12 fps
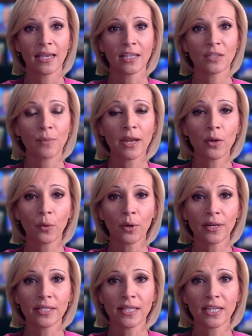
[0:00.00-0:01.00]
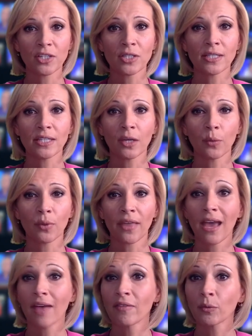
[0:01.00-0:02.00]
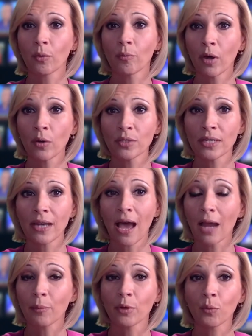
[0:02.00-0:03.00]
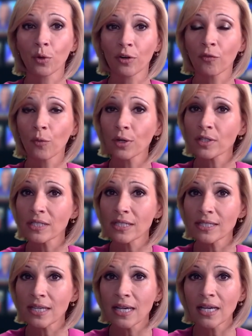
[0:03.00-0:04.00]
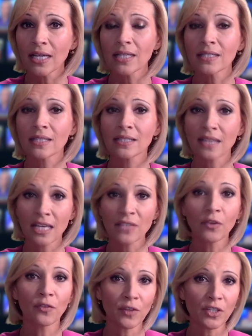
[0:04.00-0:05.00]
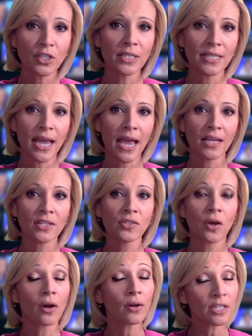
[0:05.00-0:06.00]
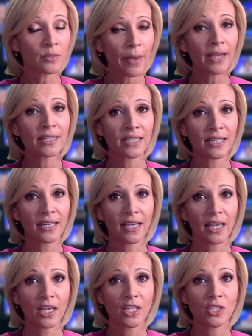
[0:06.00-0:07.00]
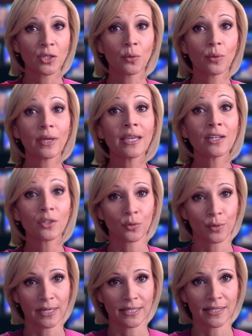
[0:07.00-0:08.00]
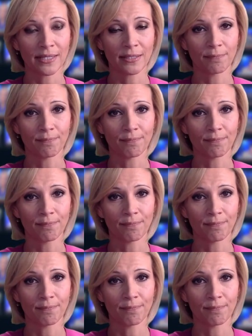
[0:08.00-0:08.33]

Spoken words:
As many organizations deal with having remote and hybrid workforces, successful phishing attacks are expected to increase.